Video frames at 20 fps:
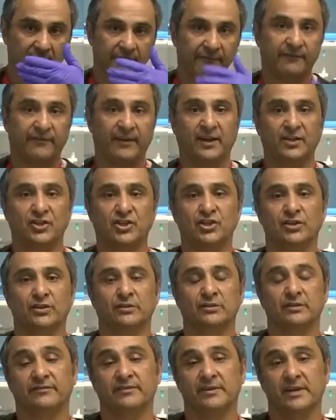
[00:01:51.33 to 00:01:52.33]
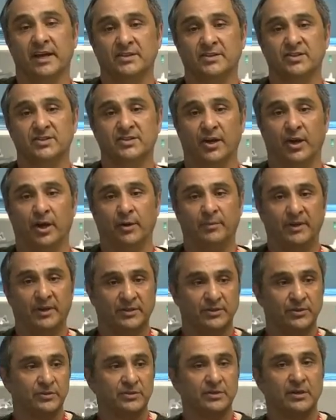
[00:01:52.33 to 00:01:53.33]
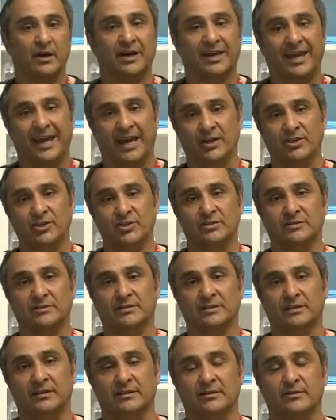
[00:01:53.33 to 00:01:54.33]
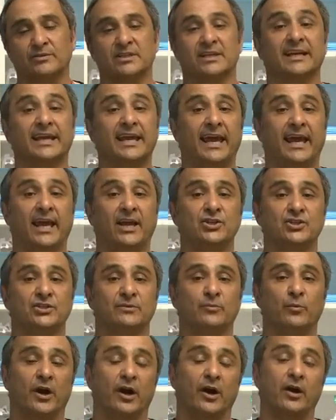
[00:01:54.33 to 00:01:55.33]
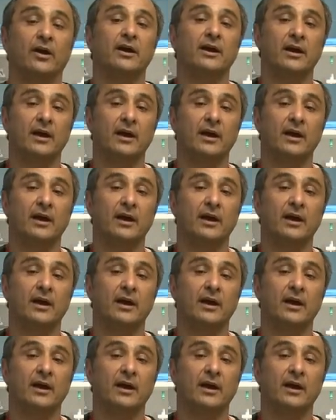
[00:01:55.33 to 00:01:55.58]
face shield if necessary, because there's an occasion where